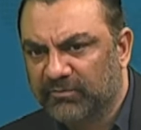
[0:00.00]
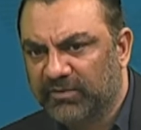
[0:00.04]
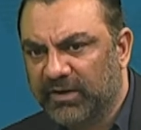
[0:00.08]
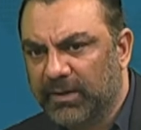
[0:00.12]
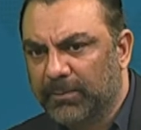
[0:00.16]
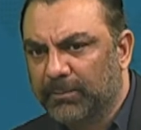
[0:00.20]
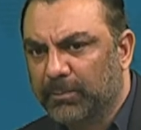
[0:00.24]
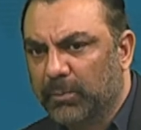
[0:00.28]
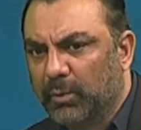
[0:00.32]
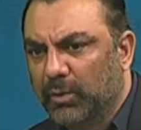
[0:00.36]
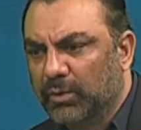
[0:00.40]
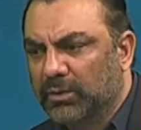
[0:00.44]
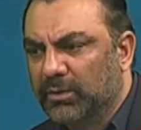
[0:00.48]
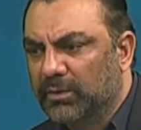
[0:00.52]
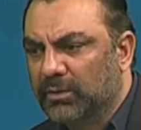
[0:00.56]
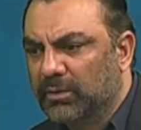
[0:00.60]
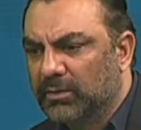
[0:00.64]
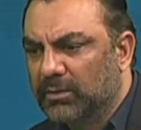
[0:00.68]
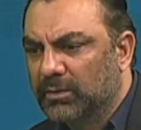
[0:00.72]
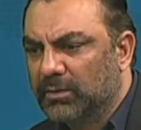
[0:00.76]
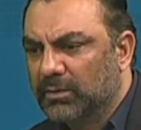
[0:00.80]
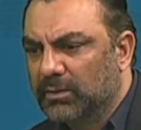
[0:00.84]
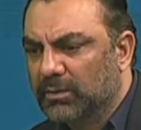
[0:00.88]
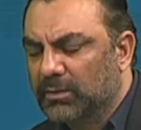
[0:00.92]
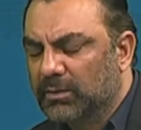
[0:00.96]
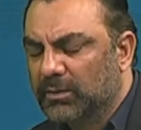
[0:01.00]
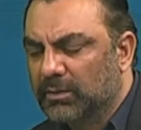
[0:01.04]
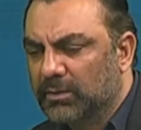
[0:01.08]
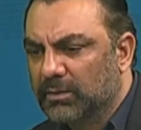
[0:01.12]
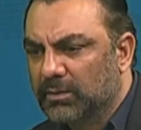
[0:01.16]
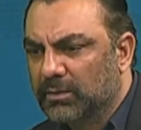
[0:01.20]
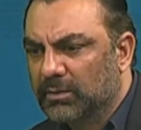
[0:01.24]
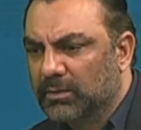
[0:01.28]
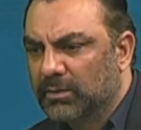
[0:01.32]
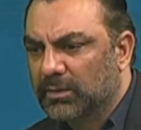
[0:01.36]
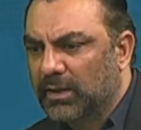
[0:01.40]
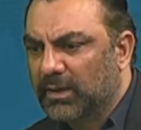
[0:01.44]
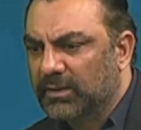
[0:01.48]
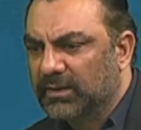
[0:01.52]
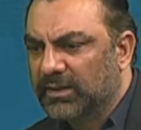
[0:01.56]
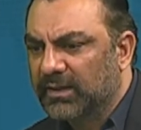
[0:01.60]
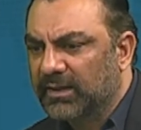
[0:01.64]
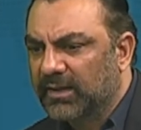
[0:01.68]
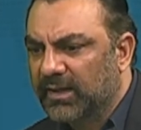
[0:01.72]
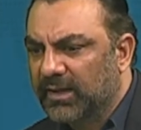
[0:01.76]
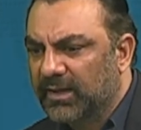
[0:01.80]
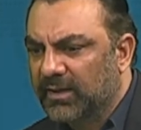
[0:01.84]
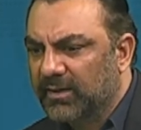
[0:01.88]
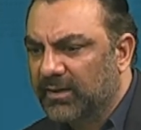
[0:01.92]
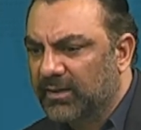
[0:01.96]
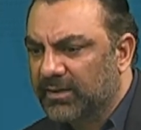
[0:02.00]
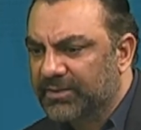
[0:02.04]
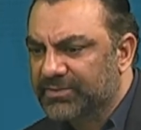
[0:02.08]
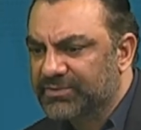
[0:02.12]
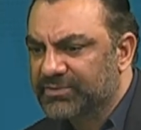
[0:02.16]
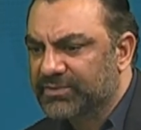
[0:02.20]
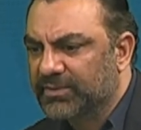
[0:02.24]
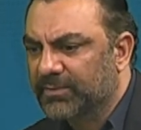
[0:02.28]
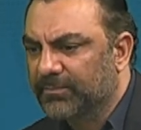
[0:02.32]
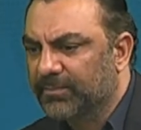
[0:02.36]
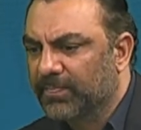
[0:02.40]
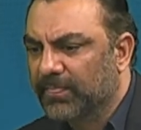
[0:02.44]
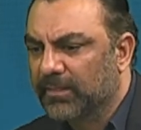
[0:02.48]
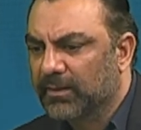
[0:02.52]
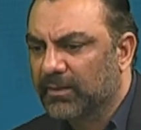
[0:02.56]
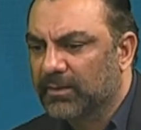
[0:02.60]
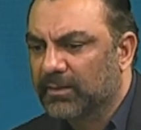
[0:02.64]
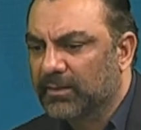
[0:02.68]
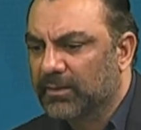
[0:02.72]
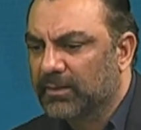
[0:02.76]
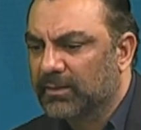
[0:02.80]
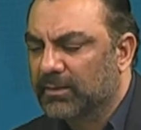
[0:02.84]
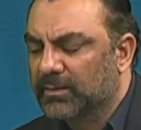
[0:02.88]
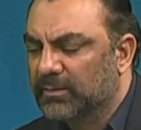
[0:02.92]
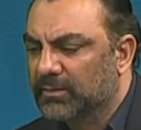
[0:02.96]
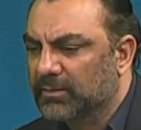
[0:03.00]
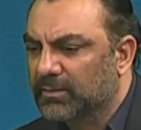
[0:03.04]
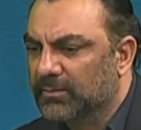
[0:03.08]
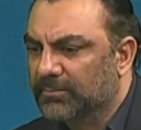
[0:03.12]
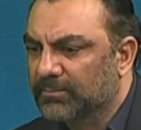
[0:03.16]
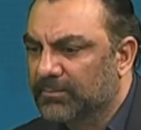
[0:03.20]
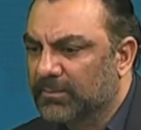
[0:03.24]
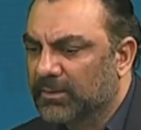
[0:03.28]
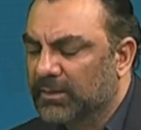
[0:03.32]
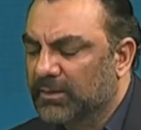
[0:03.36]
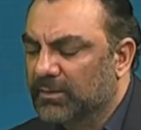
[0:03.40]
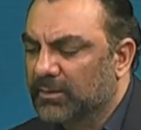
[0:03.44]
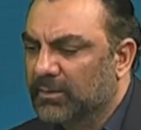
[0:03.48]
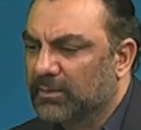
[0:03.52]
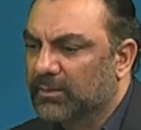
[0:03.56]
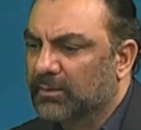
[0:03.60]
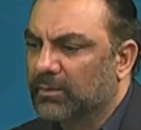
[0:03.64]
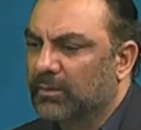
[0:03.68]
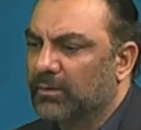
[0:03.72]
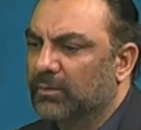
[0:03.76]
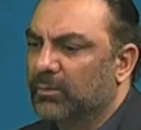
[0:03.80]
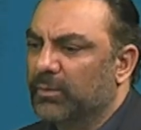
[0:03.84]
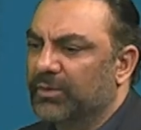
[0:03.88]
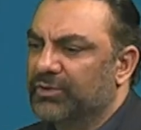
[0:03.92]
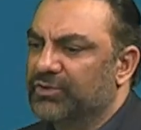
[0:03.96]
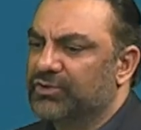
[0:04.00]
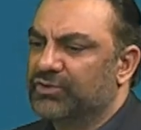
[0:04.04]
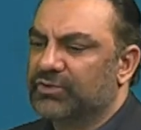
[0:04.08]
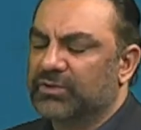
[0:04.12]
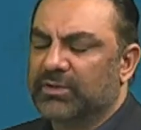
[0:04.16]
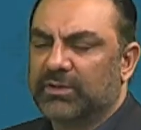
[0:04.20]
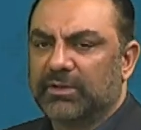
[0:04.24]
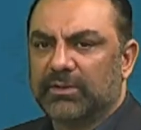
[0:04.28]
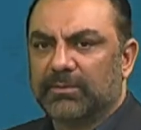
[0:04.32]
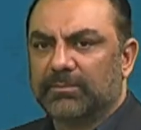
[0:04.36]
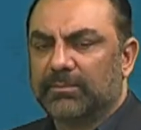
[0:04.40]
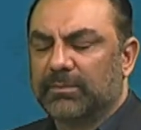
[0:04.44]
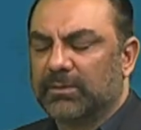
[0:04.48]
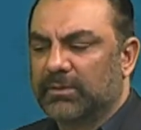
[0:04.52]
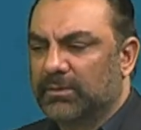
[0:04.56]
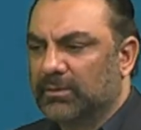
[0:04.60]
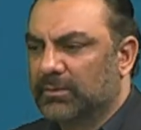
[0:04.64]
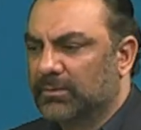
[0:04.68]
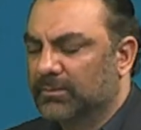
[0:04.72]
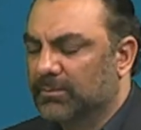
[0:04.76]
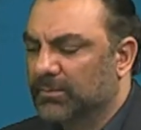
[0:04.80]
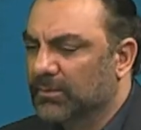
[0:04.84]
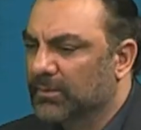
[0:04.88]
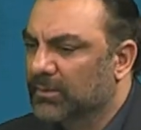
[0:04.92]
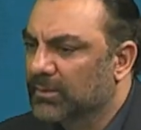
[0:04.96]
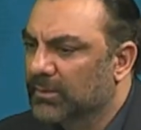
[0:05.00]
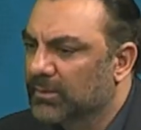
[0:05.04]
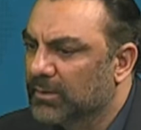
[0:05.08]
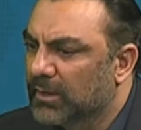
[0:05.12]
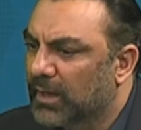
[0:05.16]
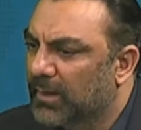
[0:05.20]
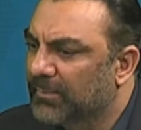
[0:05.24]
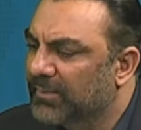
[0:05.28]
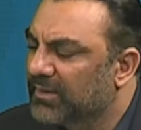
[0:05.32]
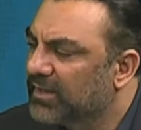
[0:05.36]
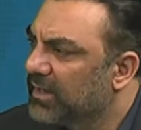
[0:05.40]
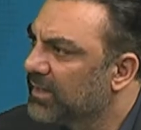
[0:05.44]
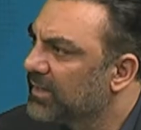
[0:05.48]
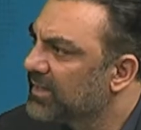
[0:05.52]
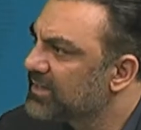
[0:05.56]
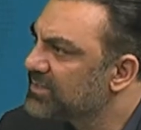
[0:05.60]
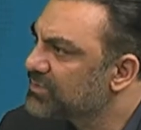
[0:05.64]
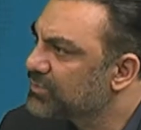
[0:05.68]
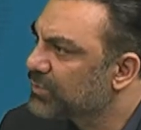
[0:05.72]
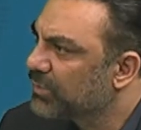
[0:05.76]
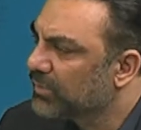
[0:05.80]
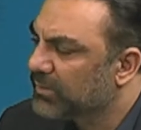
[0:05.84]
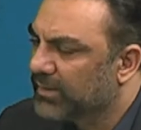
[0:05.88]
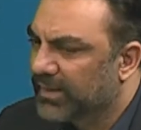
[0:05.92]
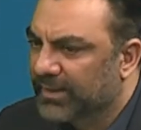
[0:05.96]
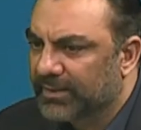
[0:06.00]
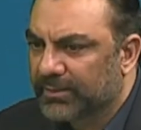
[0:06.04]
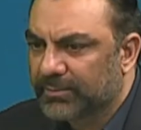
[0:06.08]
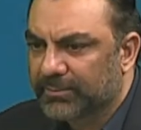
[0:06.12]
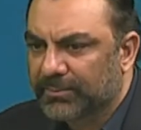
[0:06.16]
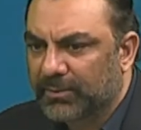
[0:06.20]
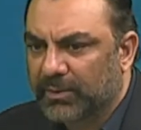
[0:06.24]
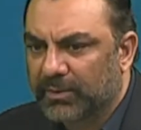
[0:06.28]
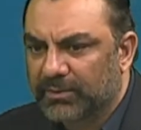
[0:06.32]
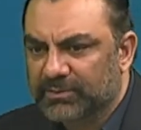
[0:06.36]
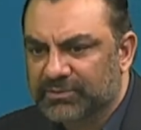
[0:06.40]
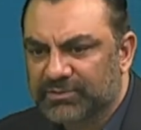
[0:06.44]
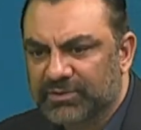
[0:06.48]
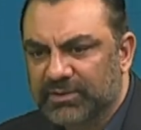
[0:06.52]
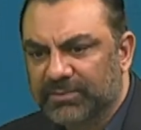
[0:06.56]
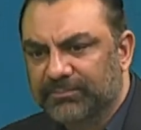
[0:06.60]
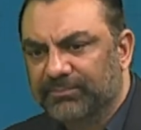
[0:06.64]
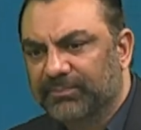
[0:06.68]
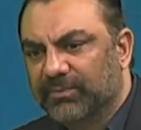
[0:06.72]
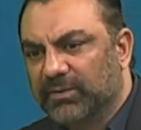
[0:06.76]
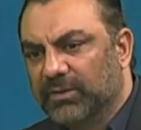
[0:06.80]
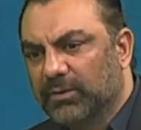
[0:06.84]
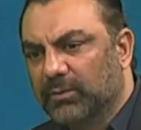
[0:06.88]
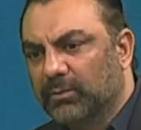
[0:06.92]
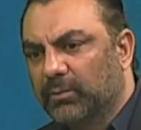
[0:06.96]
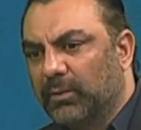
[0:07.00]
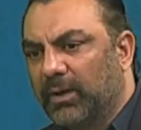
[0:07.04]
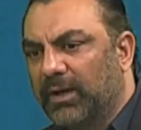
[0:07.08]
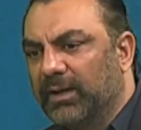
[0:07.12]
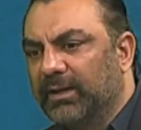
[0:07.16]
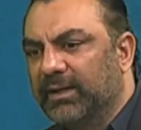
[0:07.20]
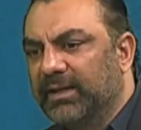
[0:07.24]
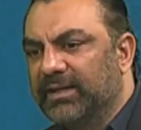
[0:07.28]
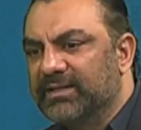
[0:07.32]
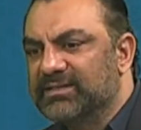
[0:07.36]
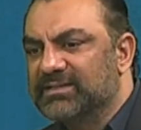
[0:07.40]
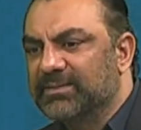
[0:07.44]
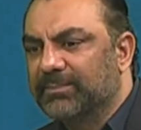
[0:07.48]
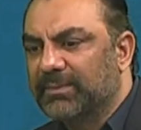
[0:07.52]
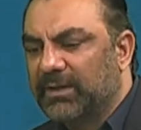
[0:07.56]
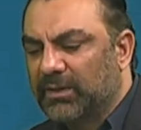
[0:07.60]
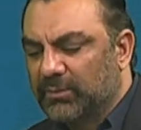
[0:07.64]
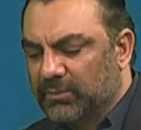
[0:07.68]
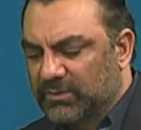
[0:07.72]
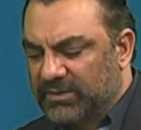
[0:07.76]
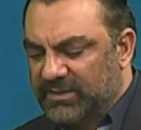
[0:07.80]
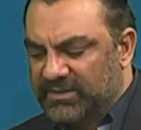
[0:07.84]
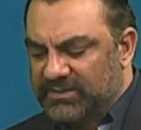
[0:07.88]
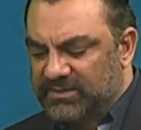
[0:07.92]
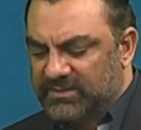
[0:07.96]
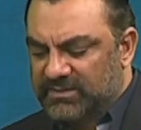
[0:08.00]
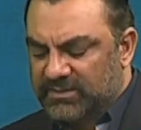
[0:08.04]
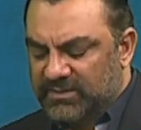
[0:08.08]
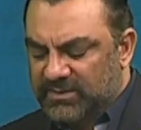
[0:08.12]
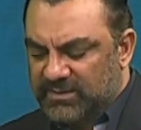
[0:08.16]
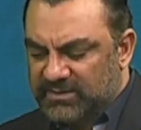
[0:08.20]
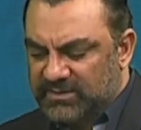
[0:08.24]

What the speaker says: very important, I think, areas on which Amir Rana has thrown light. So one is about this